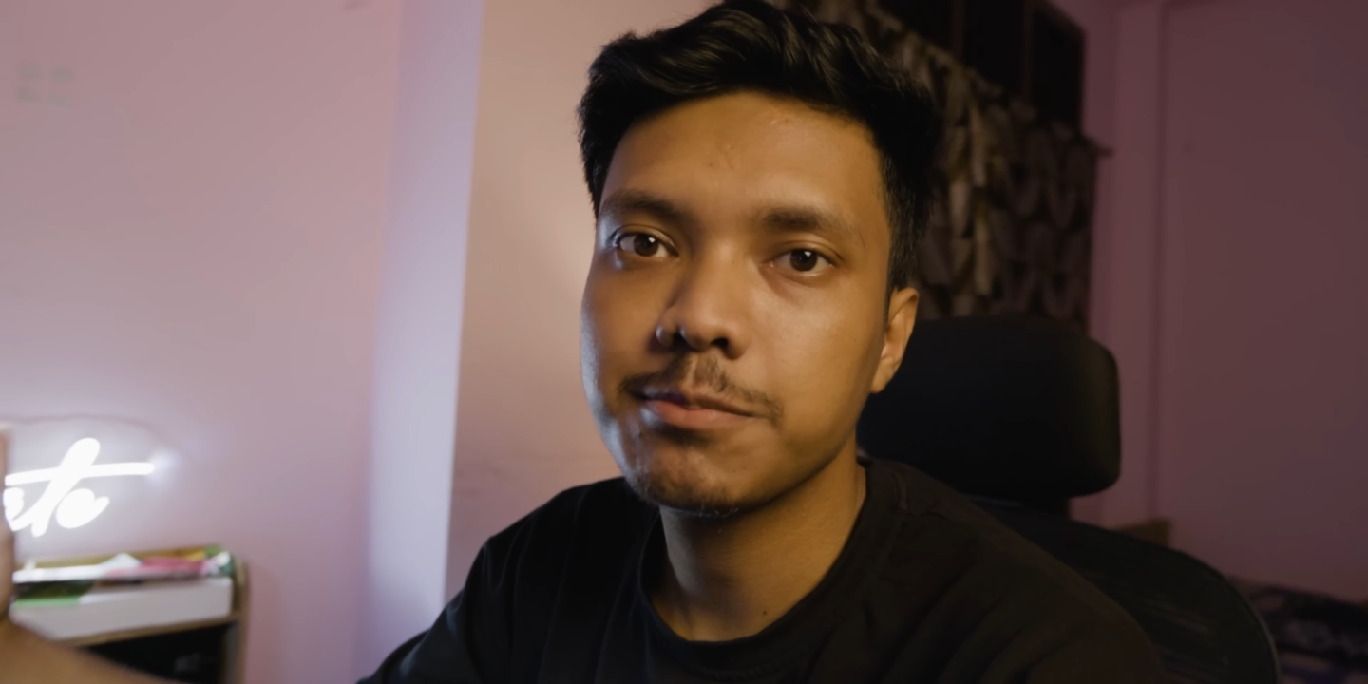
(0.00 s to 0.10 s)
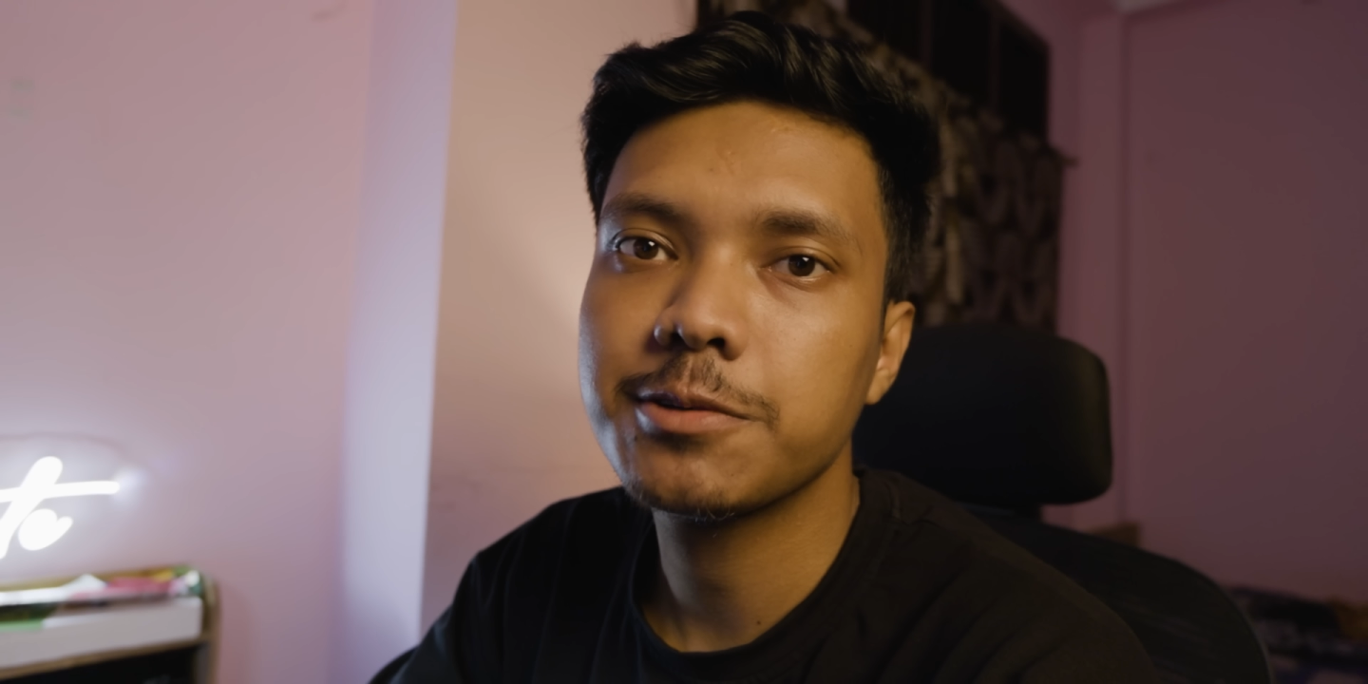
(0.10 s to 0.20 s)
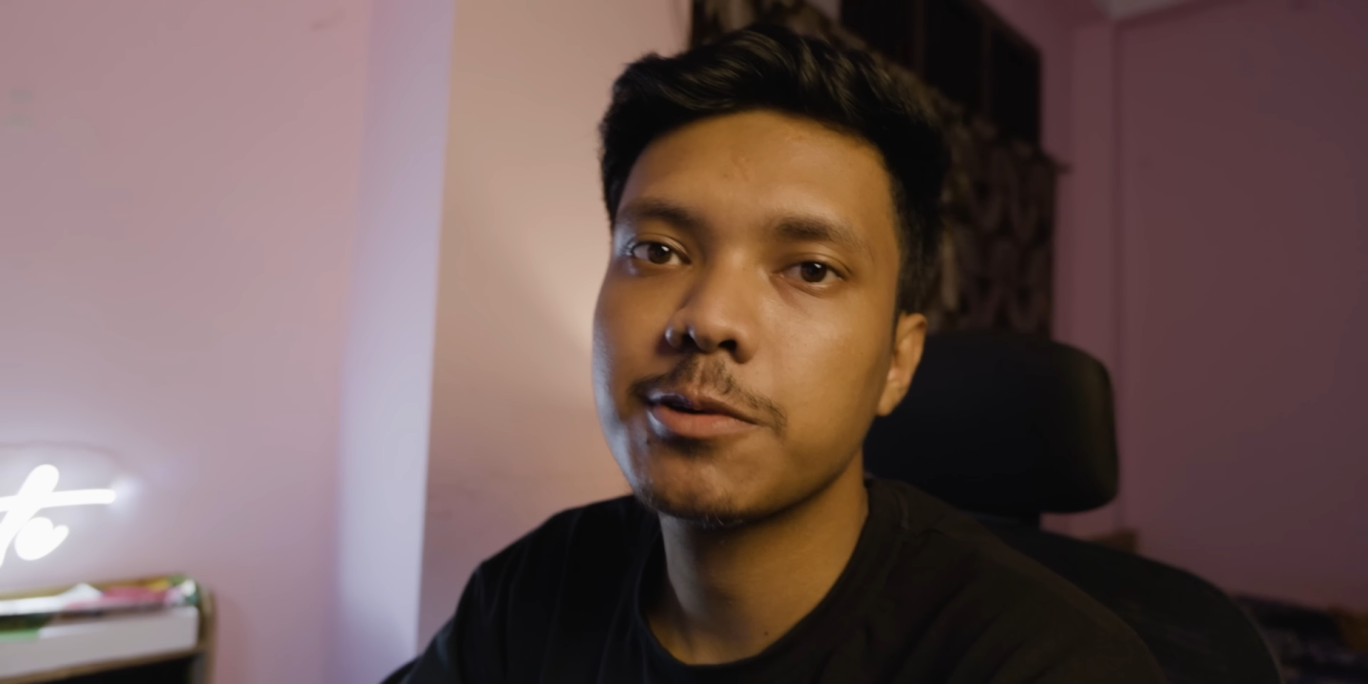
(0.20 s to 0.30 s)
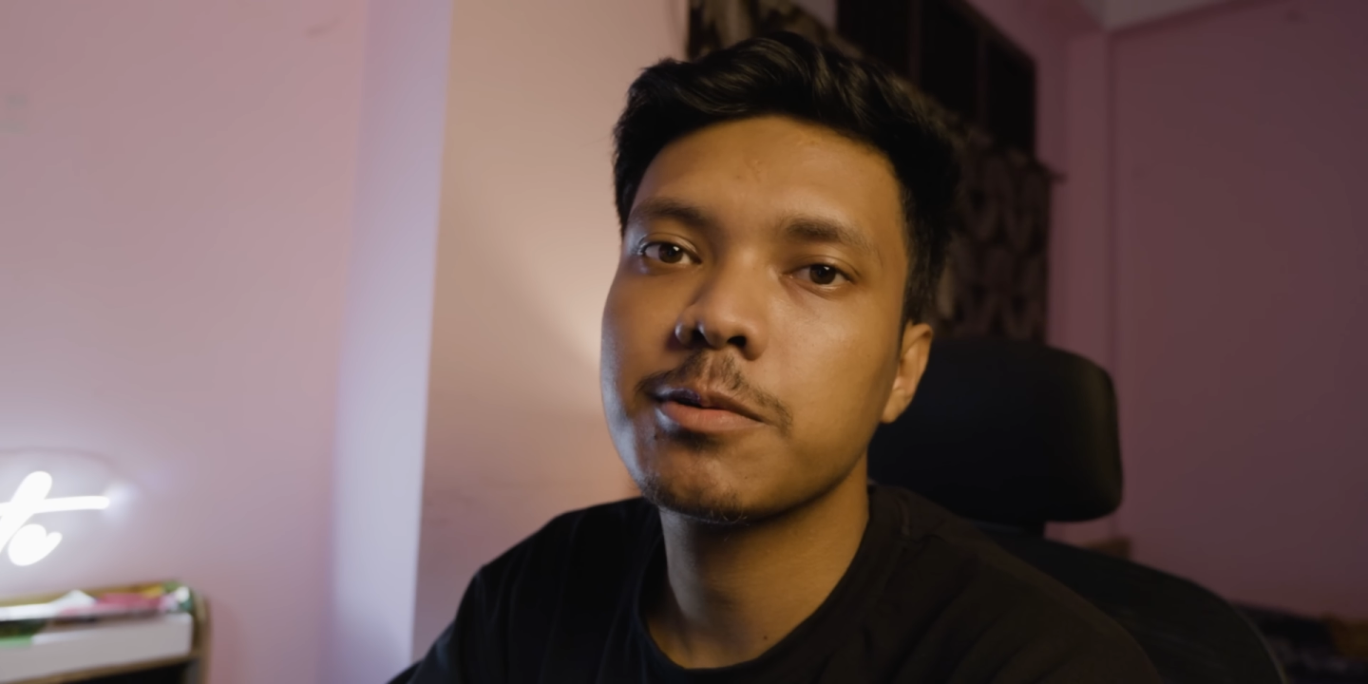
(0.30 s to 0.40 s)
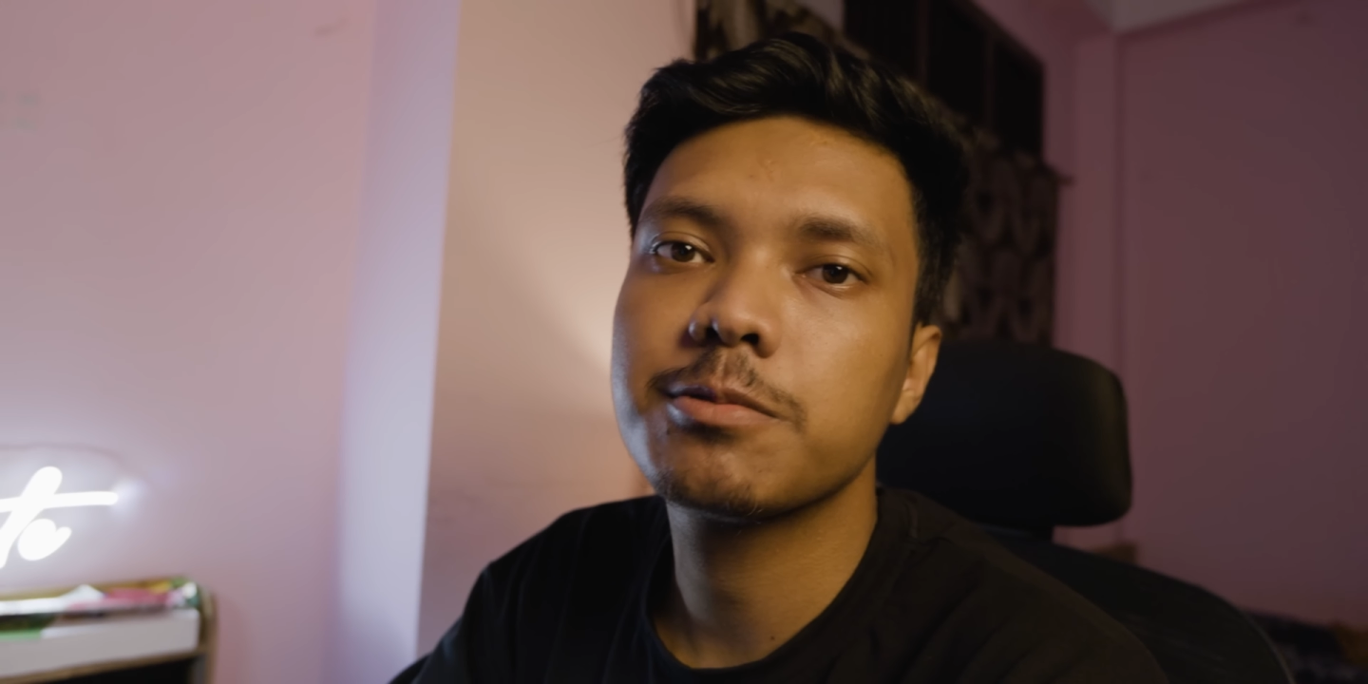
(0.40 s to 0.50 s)
me
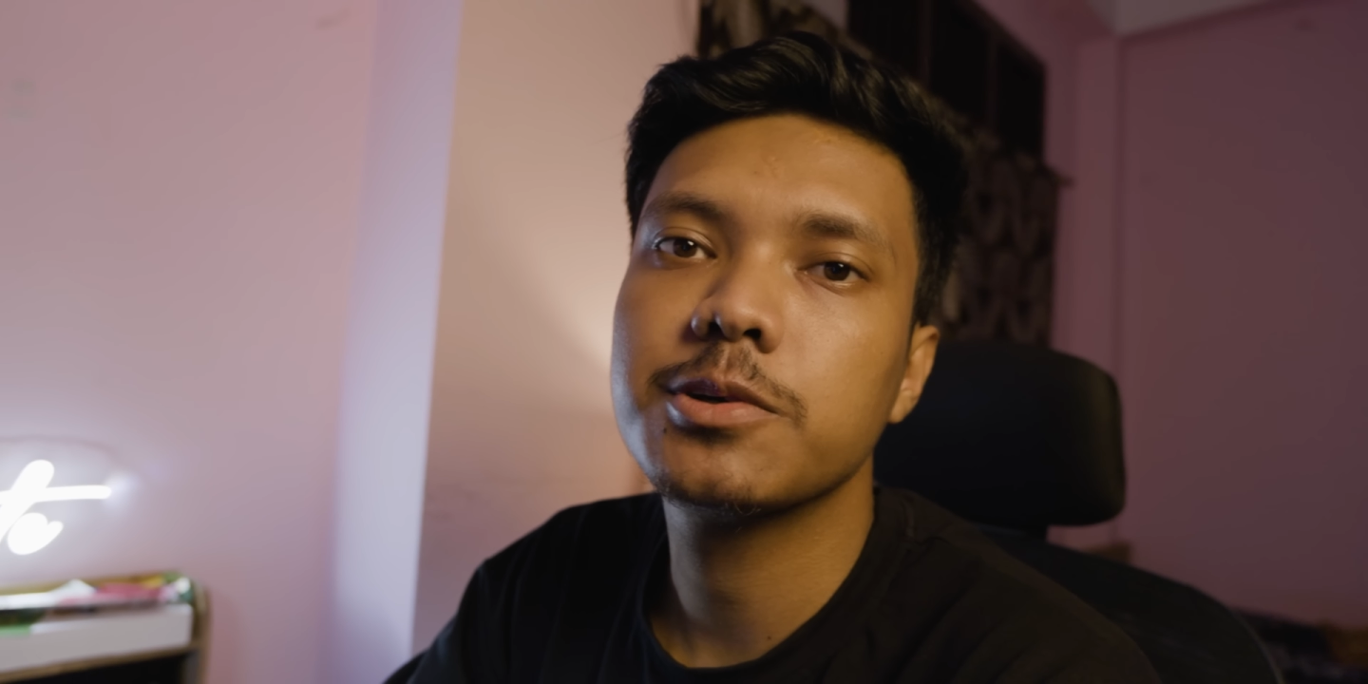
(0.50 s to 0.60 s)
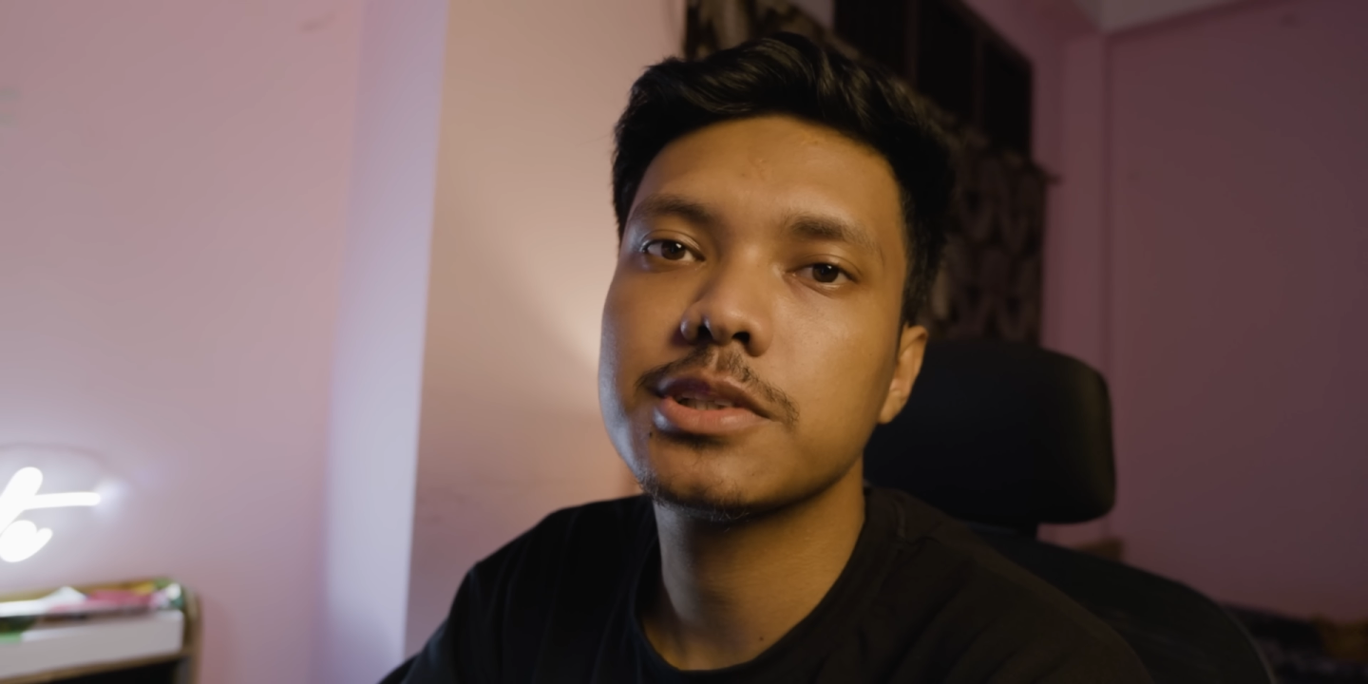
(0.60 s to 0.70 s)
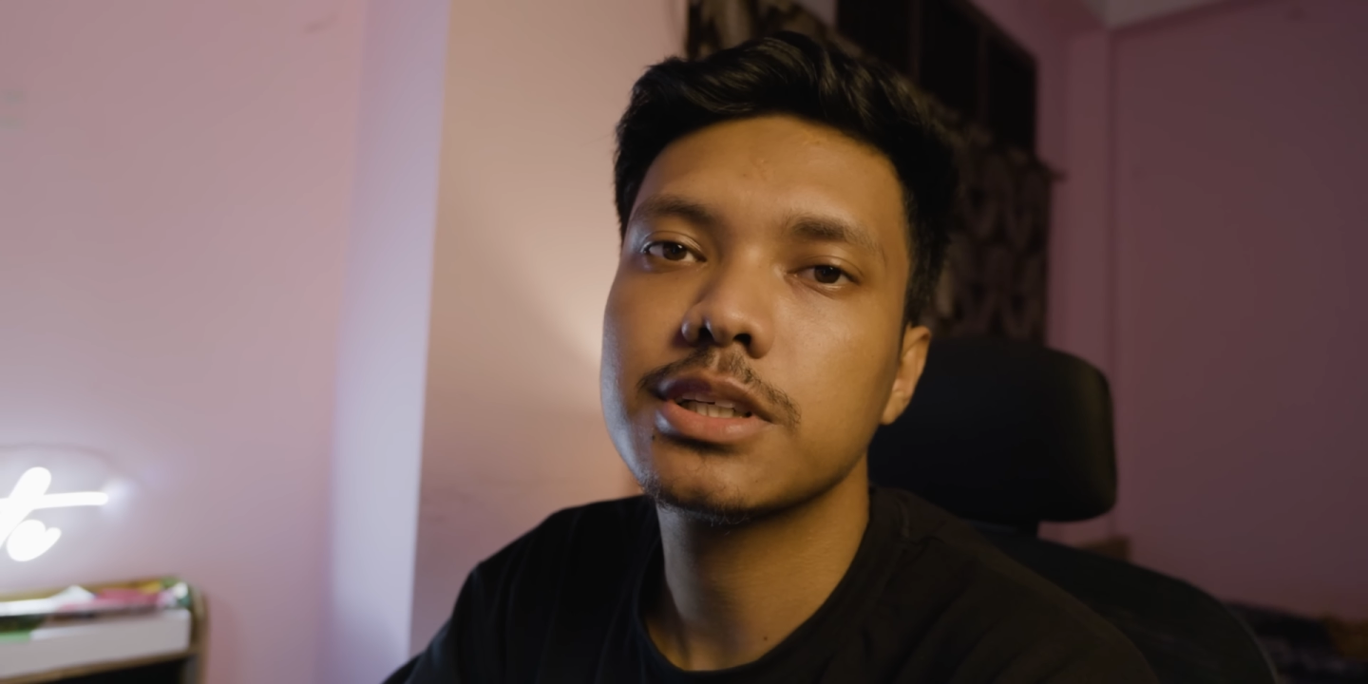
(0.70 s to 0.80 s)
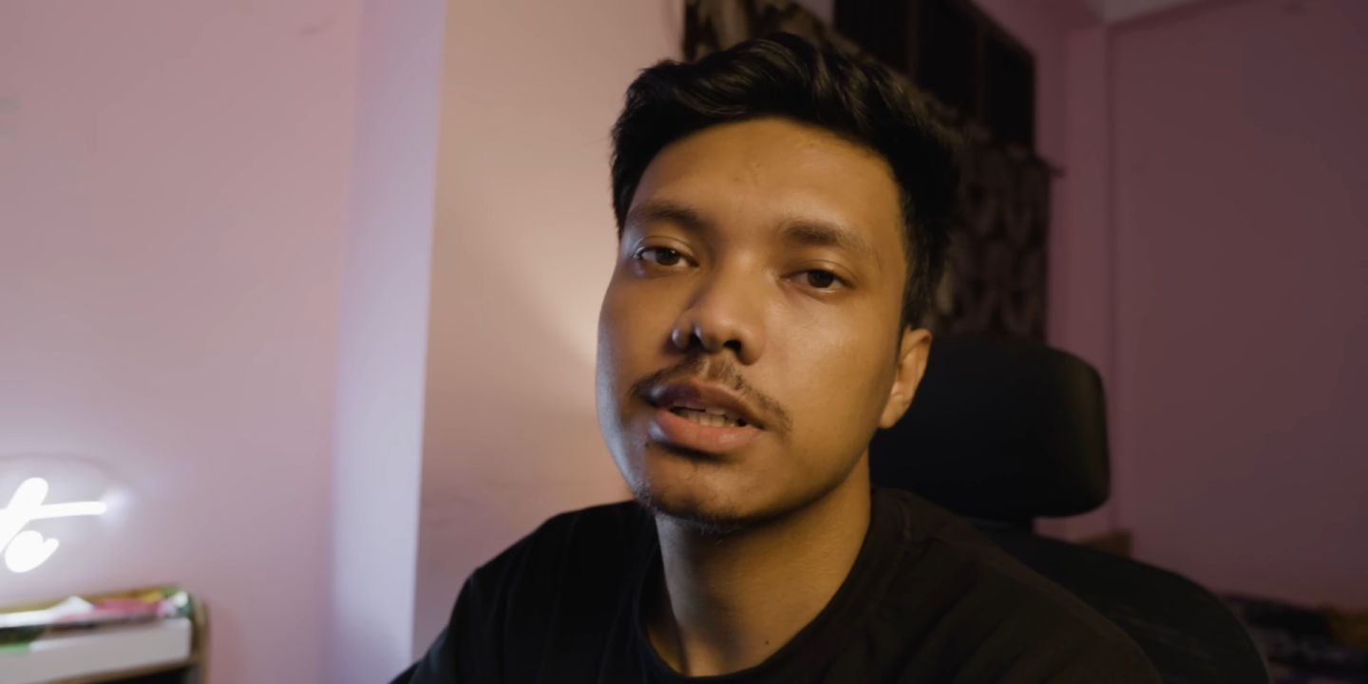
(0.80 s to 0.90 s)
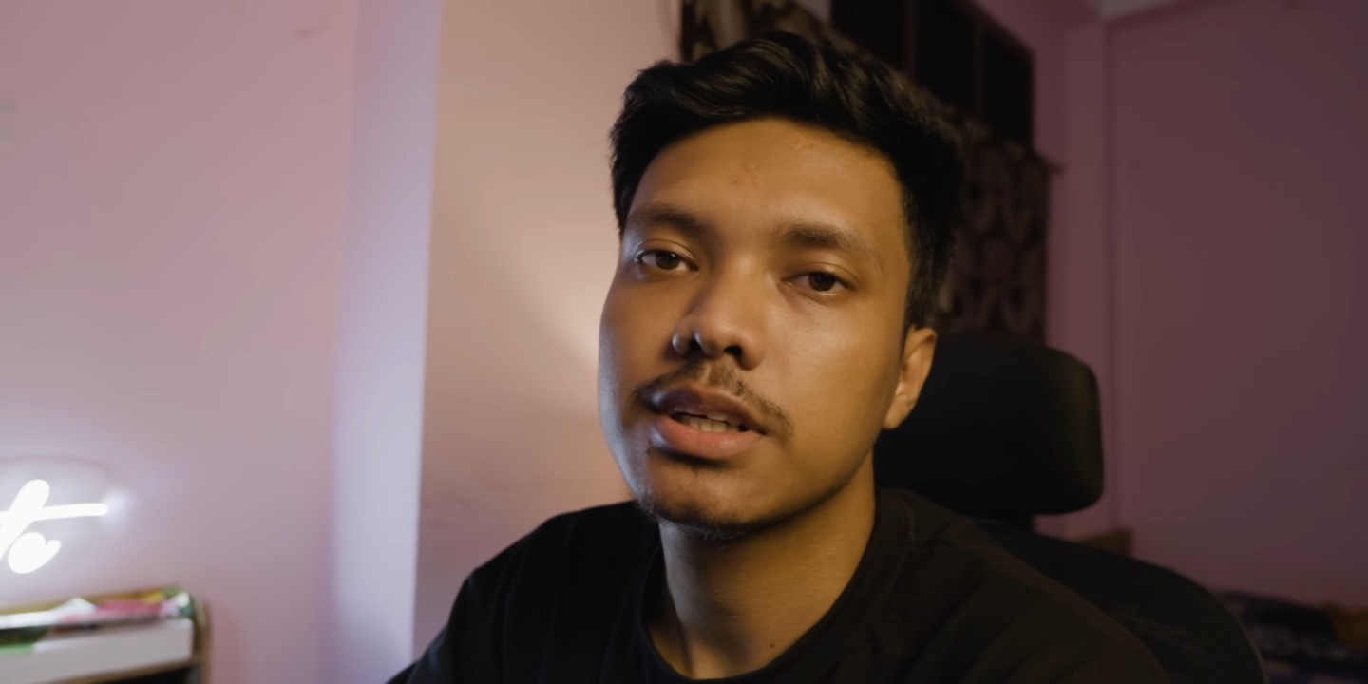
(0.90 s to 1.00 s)
from the
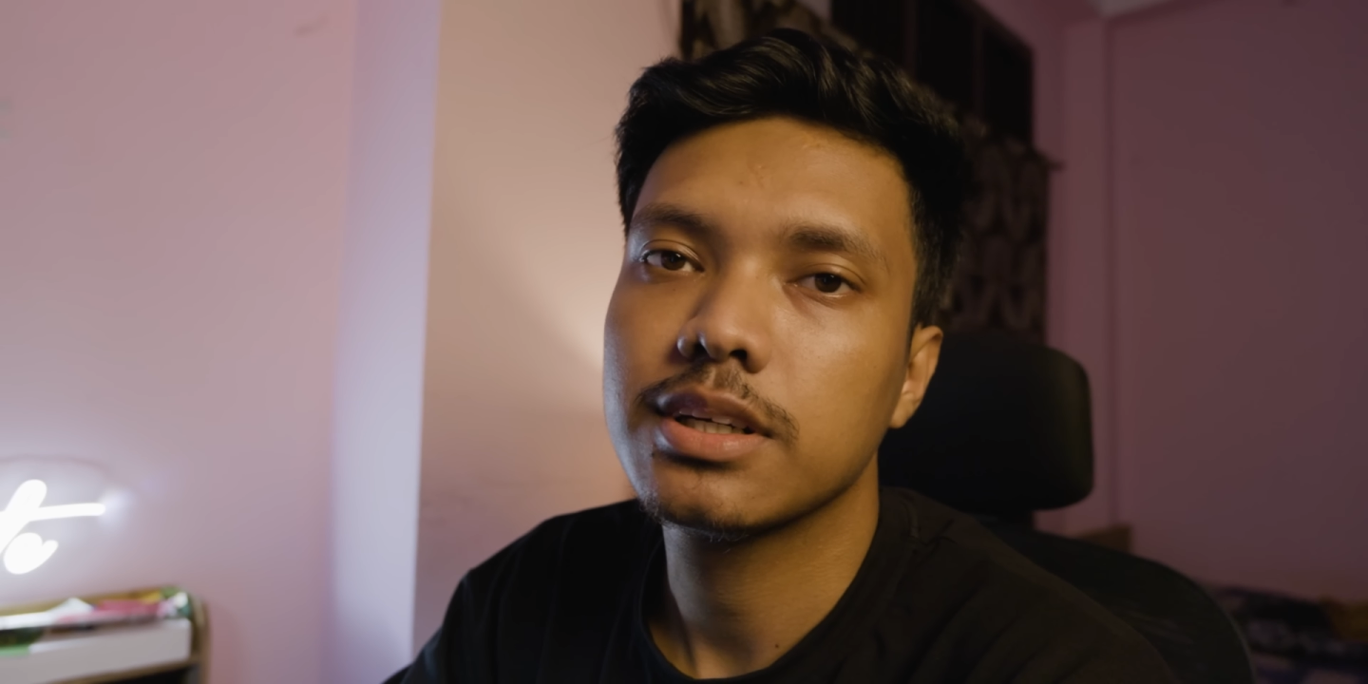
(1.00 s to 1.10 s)
future.